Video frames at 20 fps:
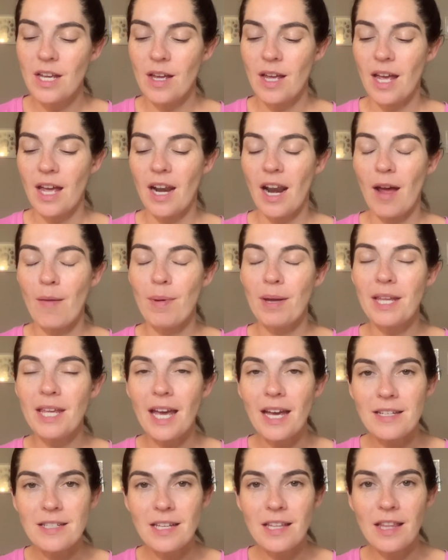And I've been
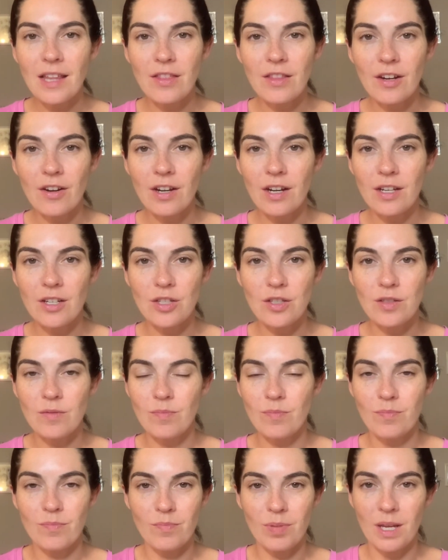guessing that they're gonna
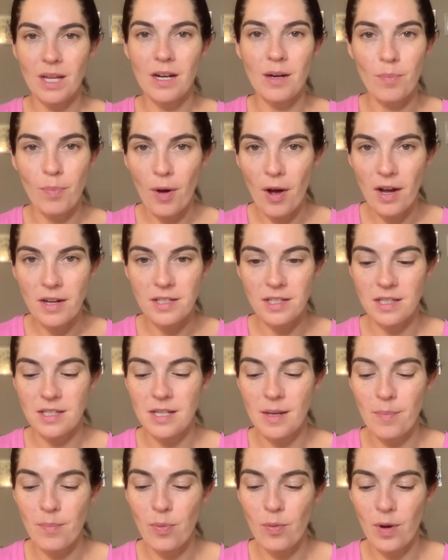be in a box at
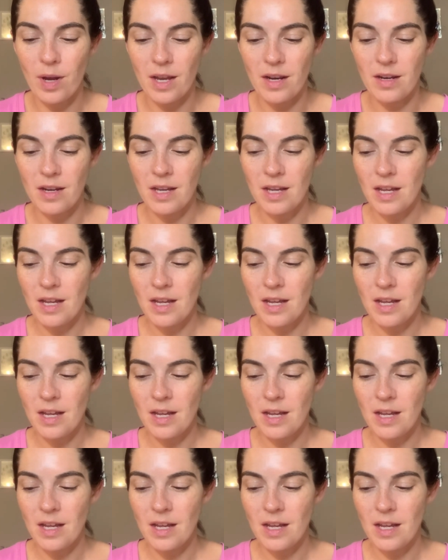some point,